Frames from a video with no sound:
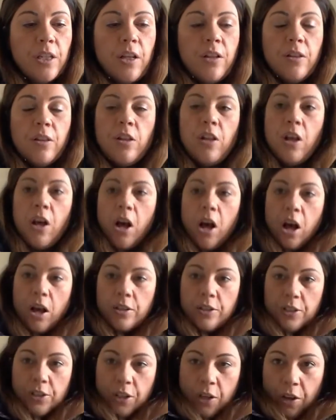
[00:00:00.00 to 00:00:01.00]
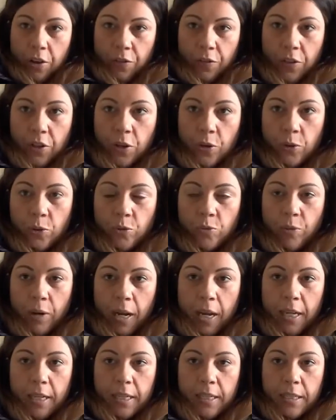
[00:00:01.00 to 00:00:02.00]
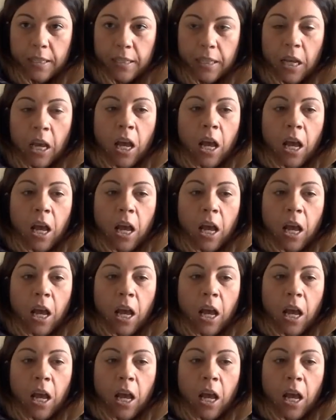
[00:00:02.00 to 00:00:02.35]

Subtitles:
and lots of those right.